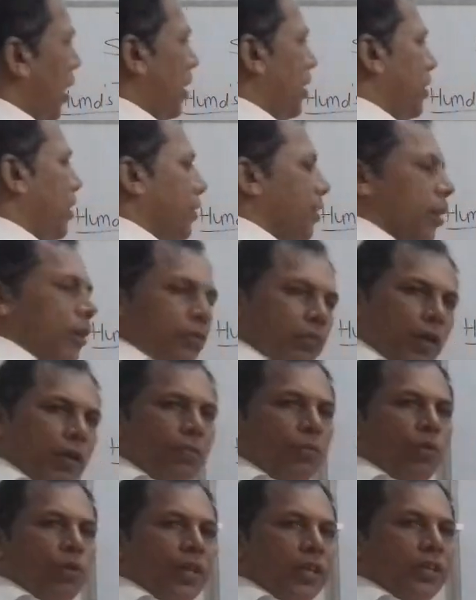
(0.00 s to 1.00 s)
I taking
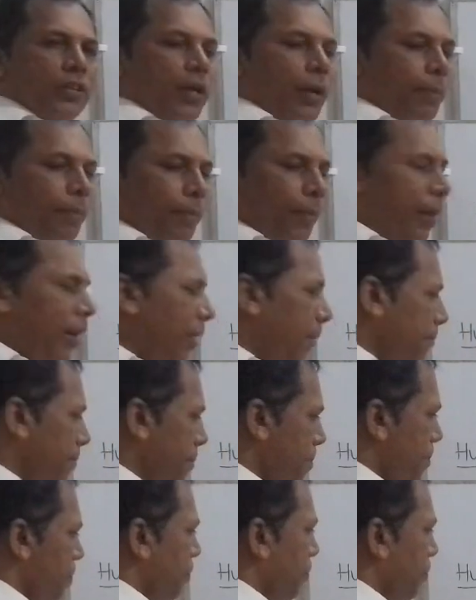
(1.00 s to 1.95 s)
one more example.